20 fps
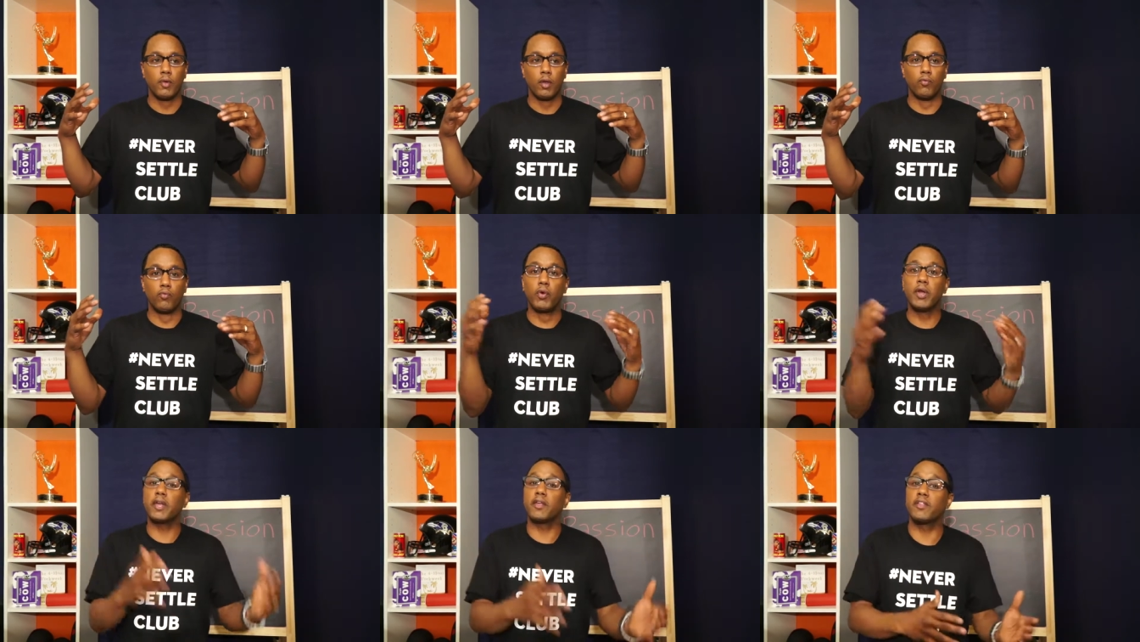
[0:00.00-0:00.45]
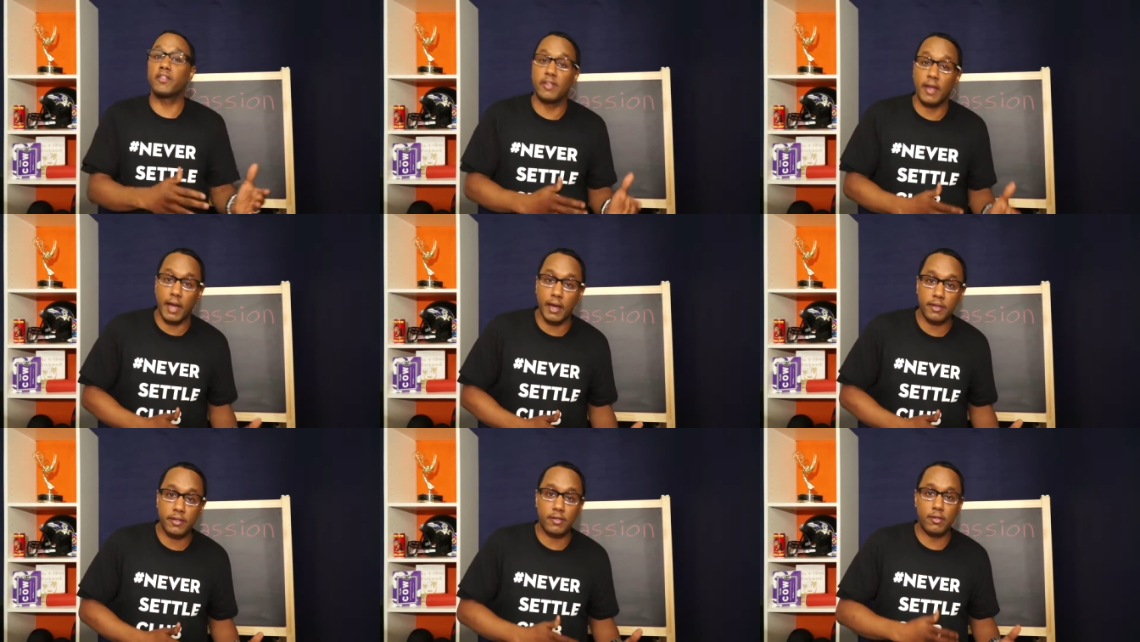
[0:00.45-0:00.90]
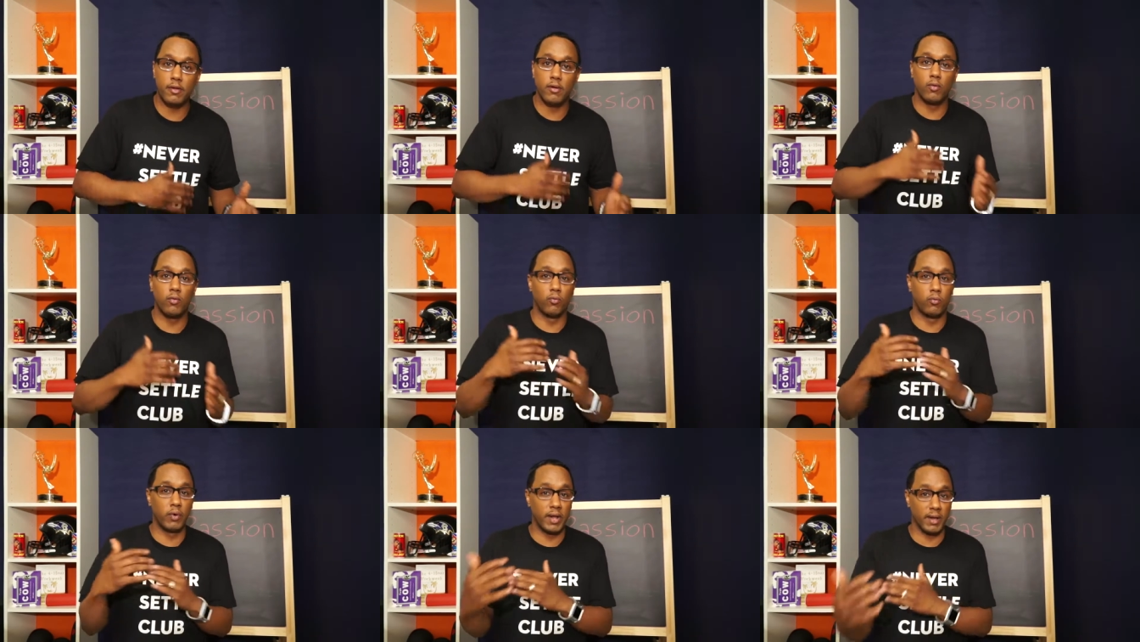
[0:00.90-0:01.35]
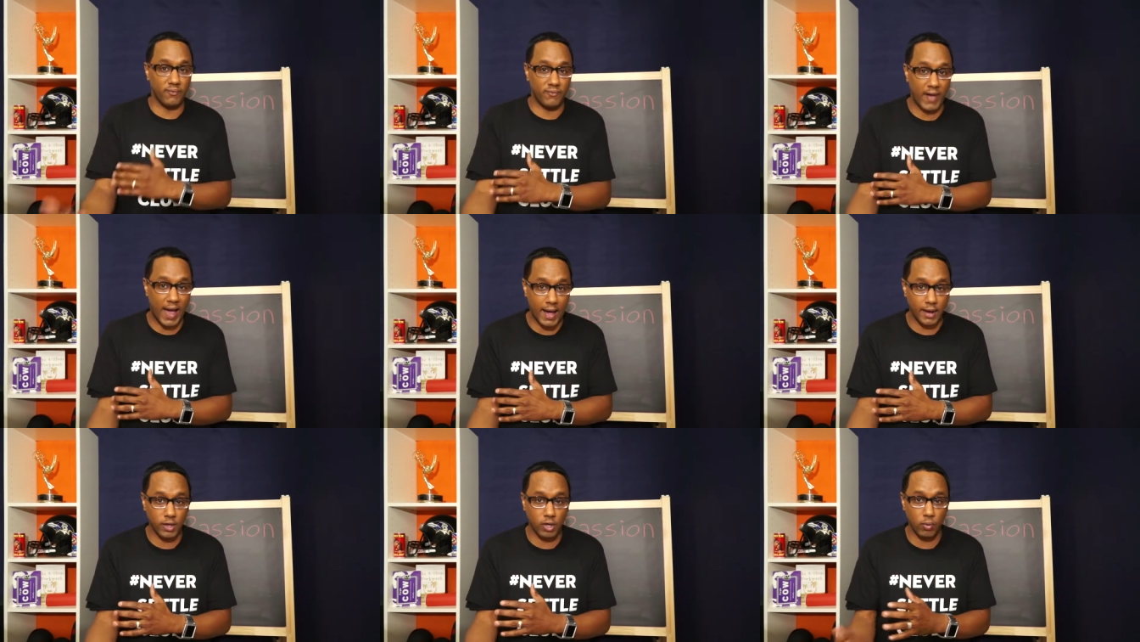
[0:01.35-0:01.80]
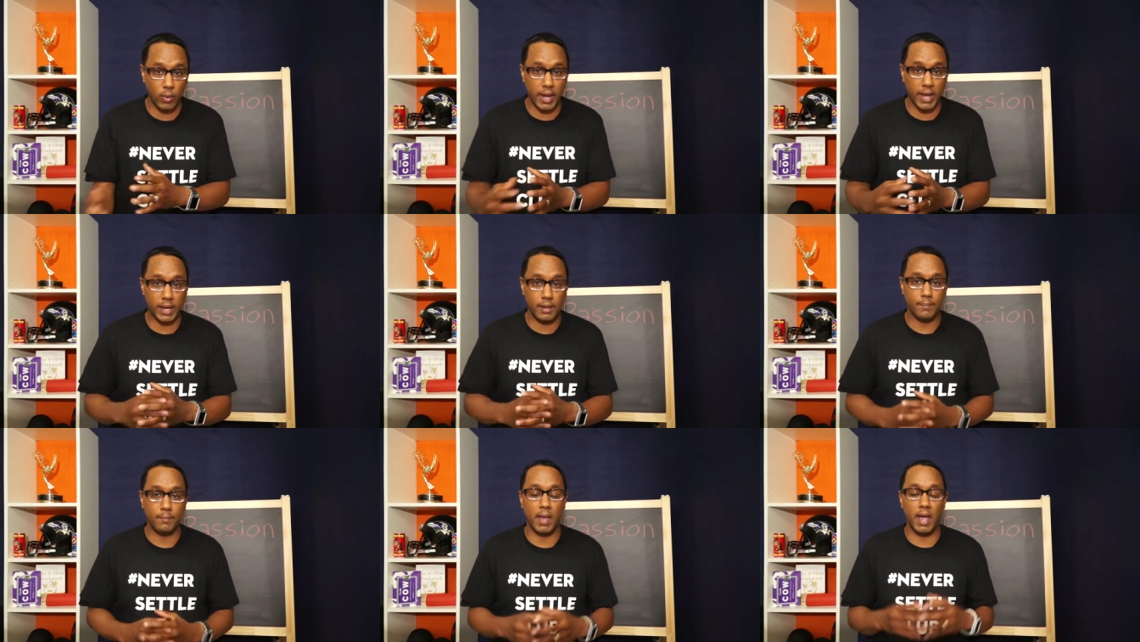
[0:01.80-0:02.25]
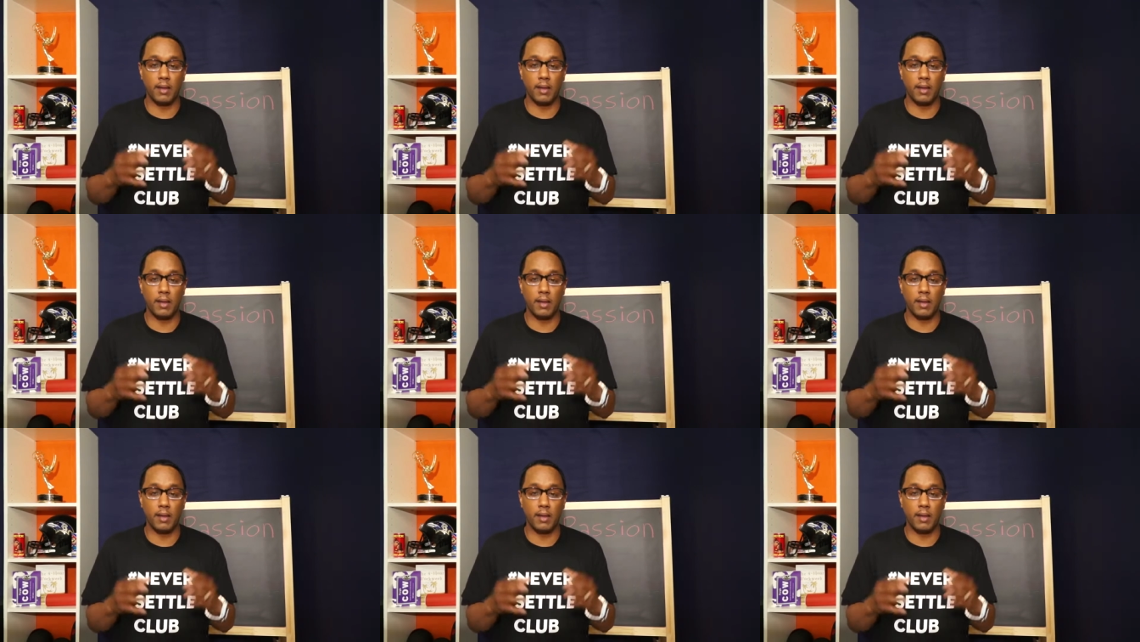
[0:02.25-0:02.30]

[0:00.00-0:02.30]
reassess, reevaluate,